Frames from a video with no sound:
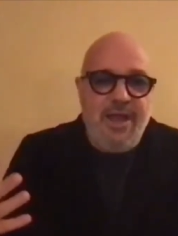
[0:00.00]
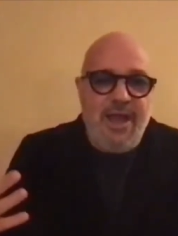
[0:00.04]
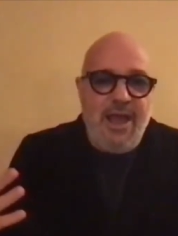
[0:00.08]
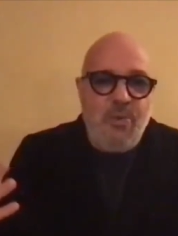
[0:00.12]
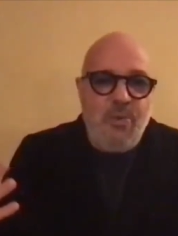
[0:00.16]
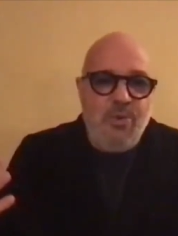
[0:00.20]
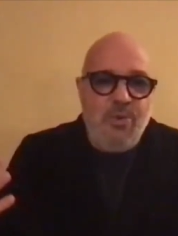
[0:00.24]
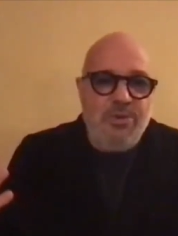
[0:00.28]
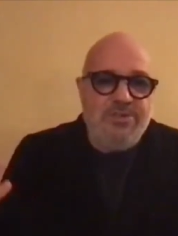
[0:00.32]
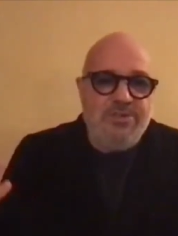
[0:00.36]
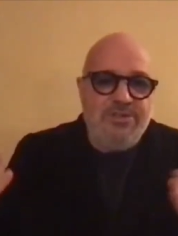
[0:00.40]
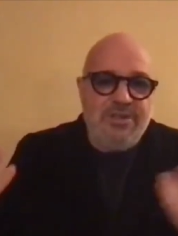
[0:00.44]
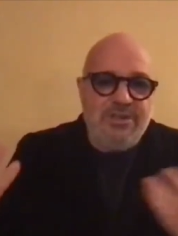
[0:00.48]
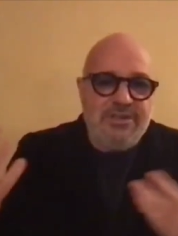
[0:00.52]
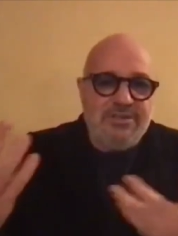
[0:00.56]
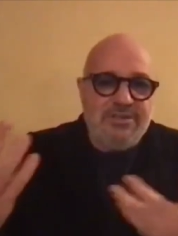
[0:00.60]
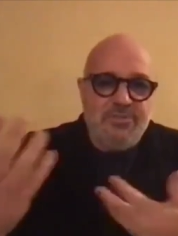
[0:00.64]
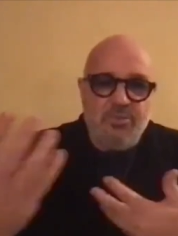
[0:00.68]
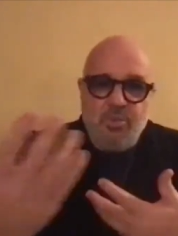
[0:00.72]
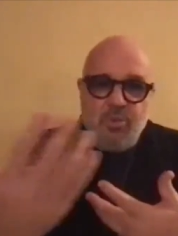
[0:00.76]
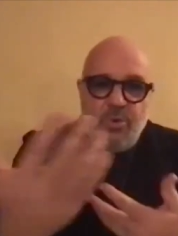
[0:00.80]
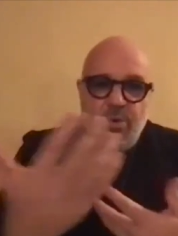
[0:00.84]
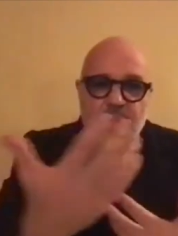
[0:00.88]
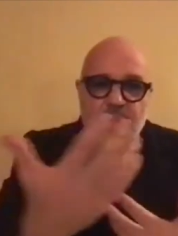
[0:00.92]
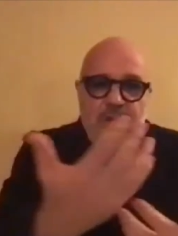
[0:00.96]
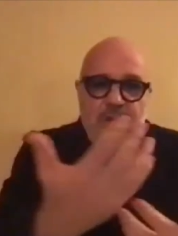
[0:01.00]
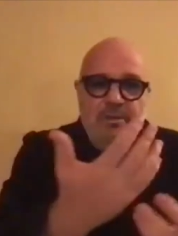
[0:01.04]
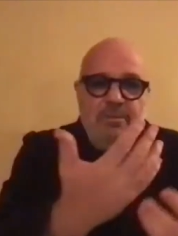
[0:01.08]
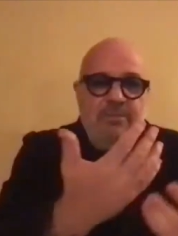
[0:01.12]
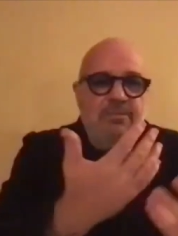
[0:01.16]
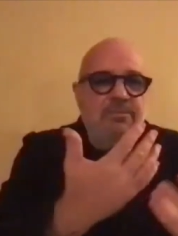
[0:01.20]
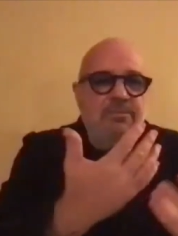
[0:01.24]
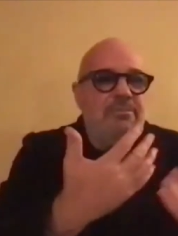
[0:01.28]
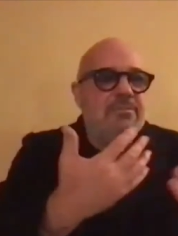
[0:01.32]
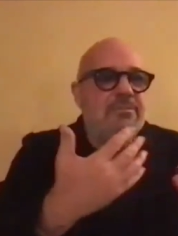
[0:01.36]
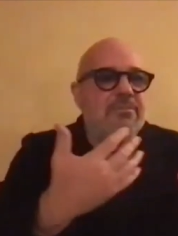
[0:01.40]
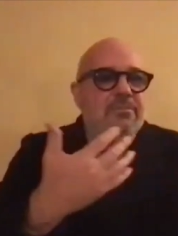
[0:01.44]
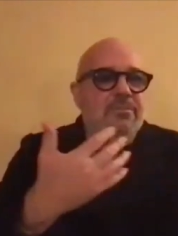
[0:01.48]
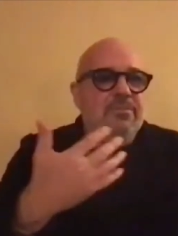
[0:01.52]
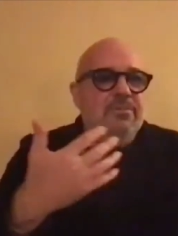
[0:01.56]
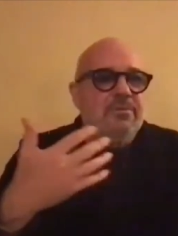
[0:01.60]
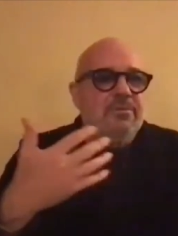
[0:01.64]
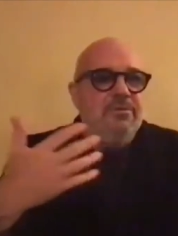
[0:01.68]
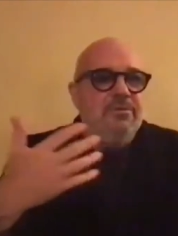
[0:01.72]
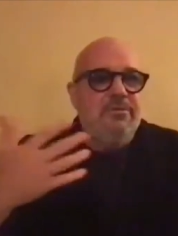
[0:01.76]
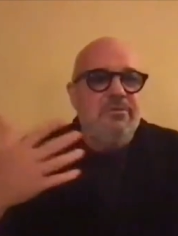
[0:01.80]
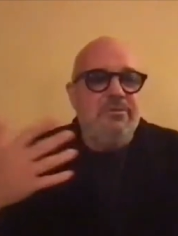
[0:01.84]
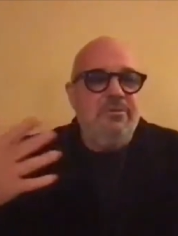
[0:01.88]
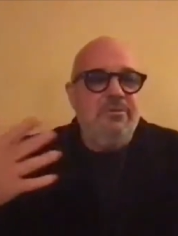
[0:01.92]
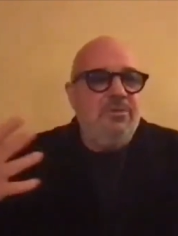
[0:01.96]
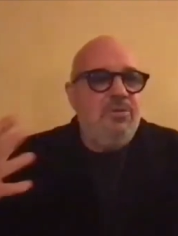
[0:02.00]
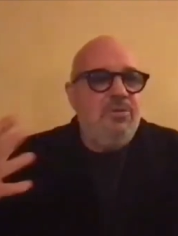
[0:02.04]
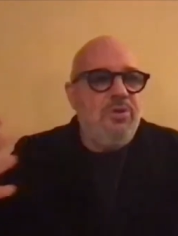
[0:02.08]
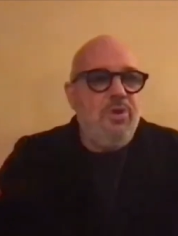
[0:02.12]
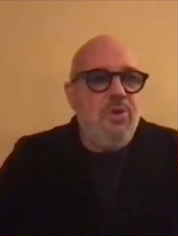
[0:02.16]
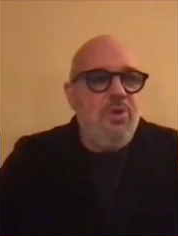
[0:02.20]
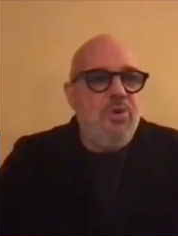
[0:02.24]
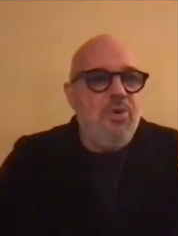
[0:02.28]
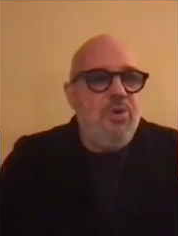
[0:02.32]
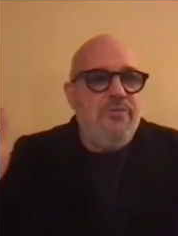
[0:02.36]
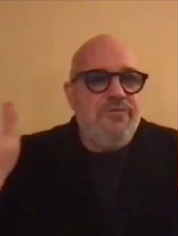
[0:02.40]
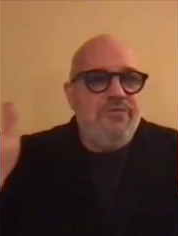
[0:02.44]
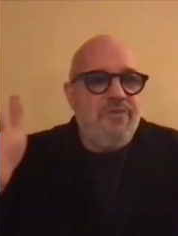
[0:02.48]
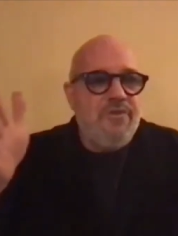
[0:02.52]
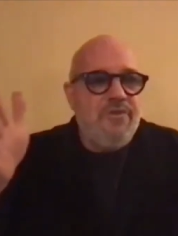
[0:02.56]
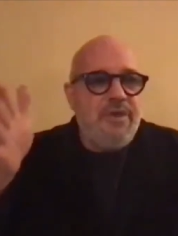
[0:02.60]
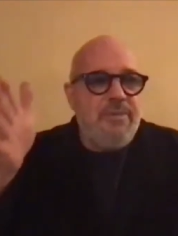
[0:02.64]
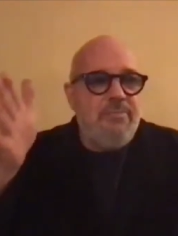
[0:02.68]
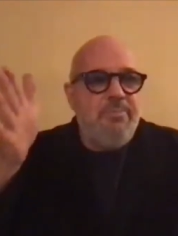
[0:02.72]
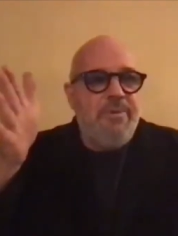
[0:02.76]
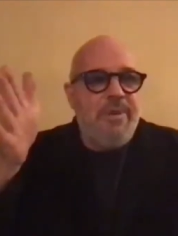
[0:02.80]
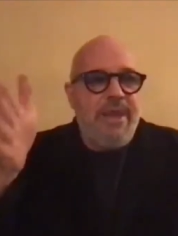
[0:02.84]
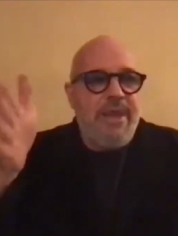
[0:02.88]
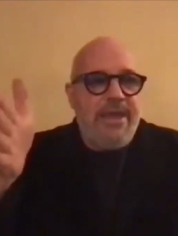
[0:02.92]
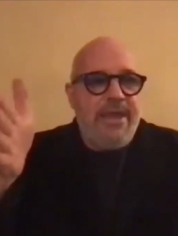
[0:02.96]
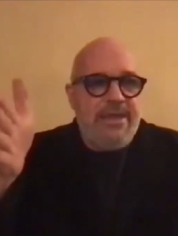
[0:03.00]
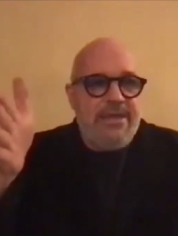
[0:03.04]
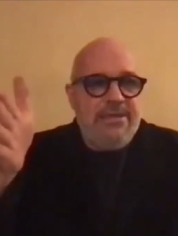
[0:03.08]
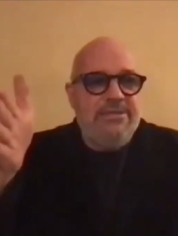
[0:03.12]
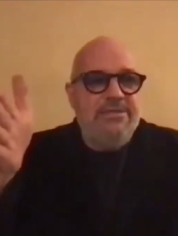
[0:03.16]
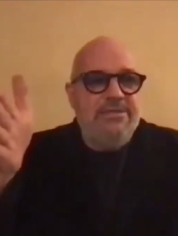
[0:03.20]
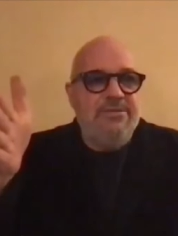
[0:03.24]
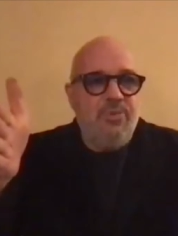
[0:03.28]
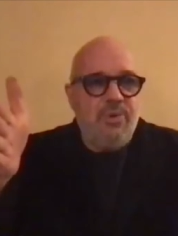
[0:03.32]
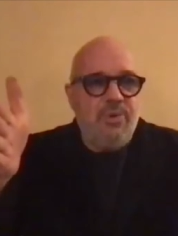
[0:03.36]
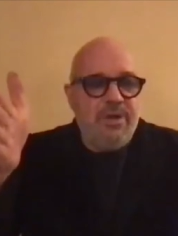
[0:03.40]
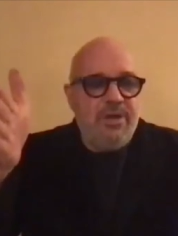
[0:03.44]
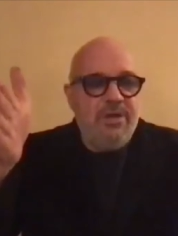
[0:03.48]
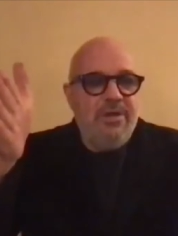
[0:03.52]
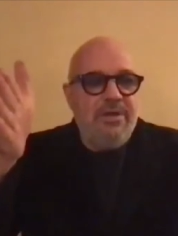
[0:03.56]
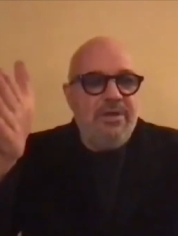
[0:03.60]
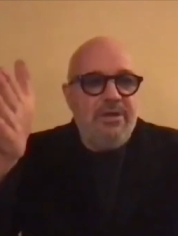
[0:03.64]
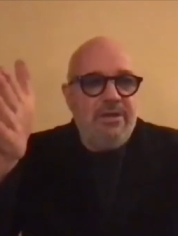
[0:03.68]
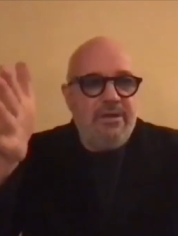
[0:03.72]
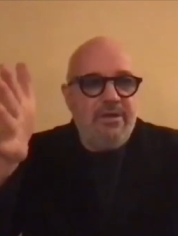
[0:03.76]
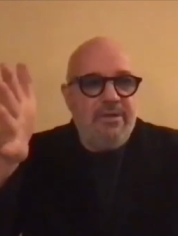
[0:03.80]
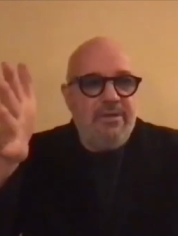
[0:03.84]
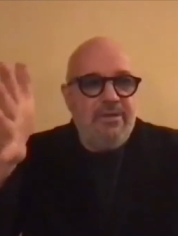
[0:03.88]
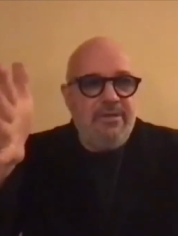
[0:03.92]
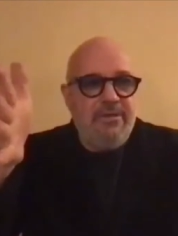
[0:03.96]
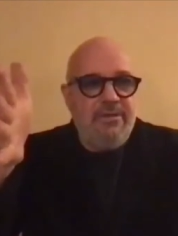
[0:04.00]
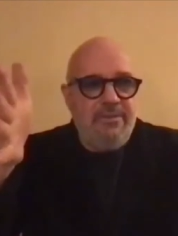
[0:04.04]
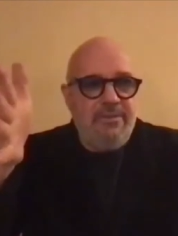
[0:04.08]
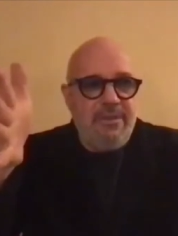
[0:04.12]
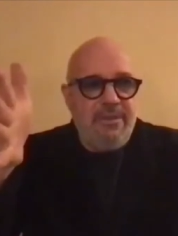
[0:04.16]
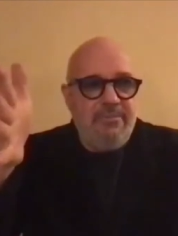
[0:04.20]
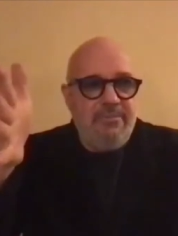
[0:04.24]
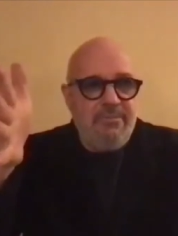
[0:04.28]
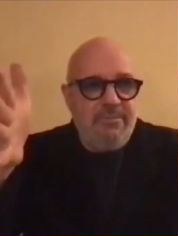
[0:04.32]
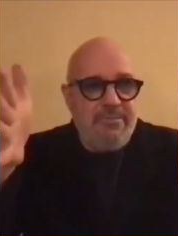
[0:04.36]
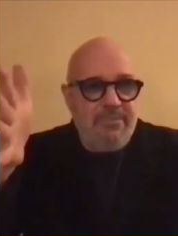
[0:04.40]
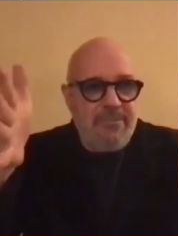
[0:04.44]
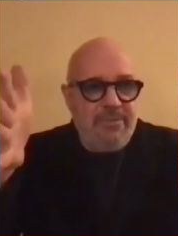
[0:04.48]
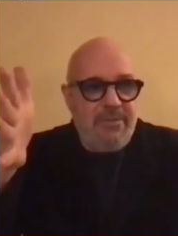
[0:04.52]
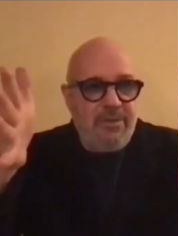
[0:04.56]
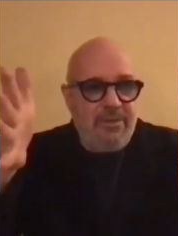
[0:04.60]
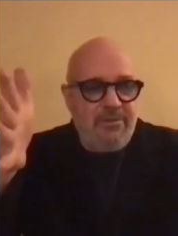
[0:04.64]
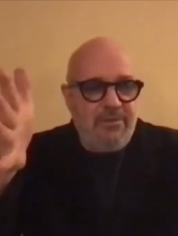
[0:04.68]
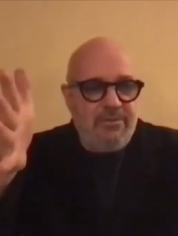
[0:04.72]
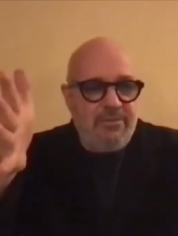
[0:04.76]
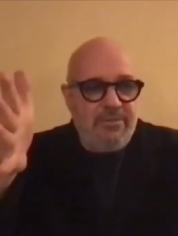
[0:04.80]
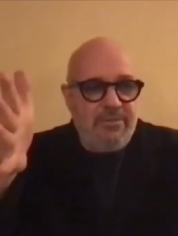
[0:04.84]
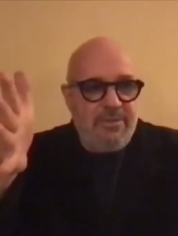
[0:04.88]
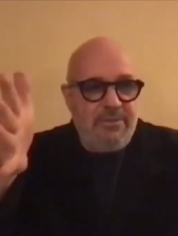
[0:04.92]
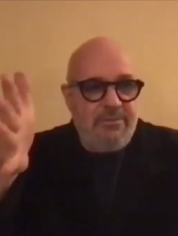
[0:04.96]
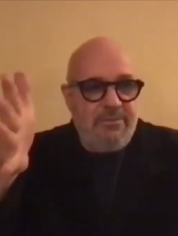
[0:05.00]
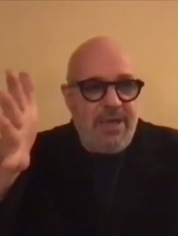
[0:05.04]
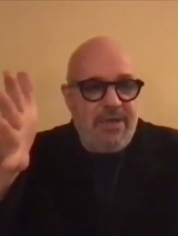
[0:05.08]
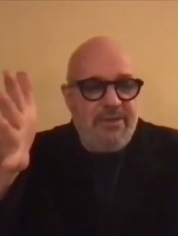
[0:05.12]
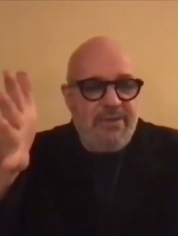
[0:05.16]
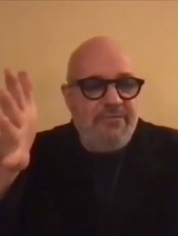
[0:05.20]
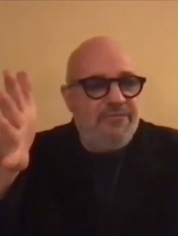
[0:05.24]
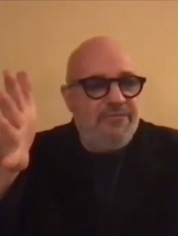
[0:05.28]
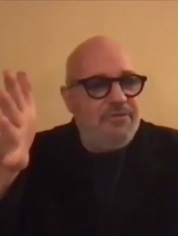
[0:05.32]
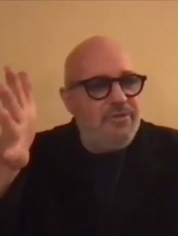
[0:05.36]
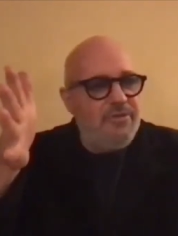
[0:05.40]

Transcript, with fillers: I was just look for a place where the mother,